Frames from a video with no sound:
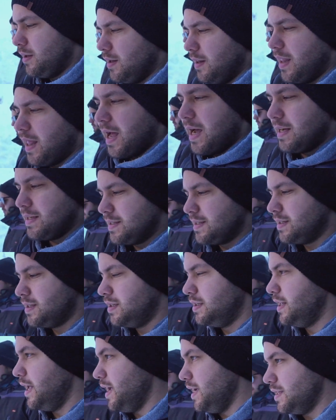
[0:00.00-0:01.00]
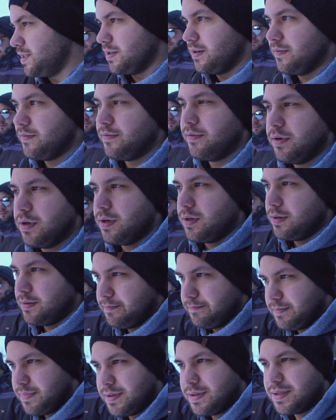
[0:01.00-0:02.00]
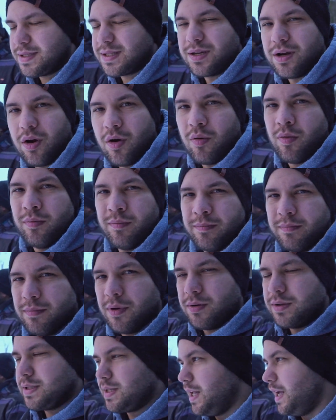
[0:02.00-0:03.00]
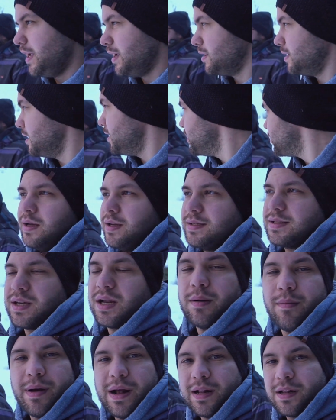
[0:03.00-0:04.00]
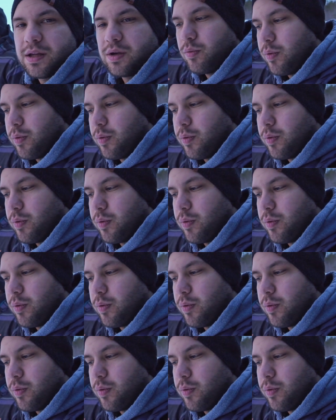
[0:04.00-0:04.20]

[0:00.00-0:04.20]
the last days of snow, most likely. It's gonna melt